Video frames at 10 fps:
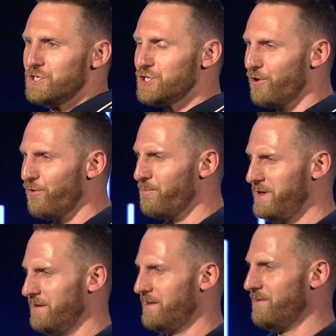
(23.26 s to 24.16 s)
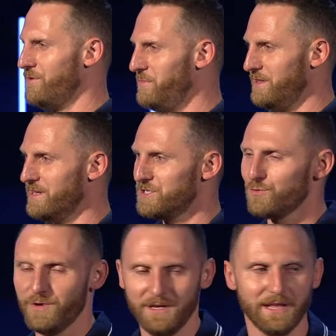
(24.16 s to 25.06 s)
showing me and giving me
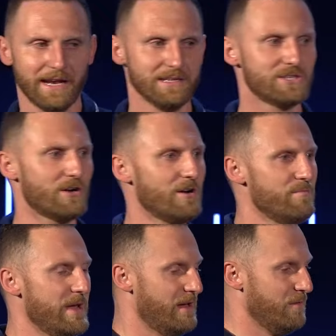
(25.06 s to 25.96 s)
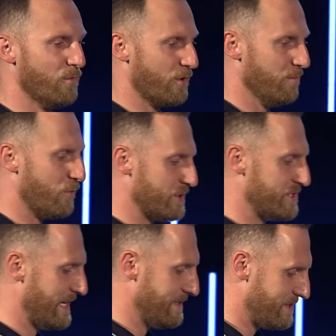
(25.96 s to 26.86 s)
this week that it started making more and more
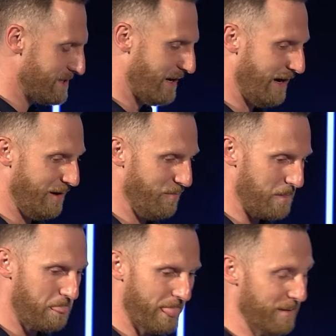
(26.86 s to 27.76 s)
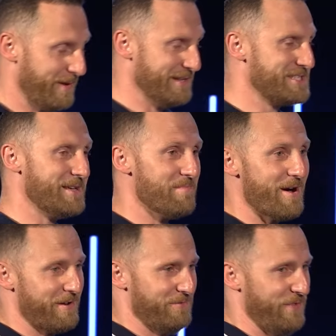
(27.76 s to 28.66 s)
sense. I'm gonna step
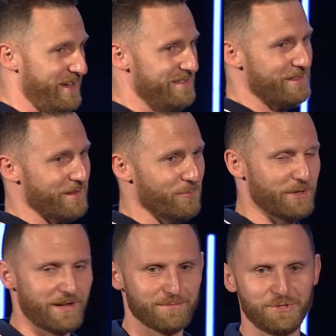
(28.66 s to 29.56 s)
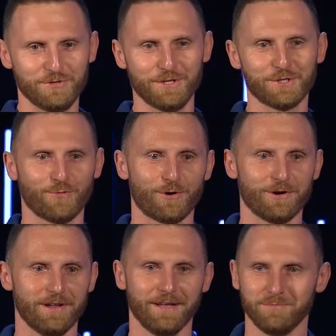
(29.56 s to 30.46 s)
out in faith when it comes to this
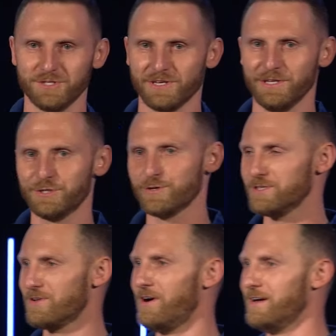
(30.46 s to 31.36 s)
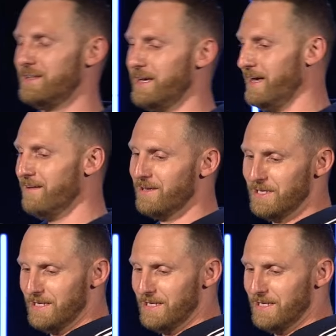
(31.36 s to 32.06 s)
word, and I'm just gonna trust God that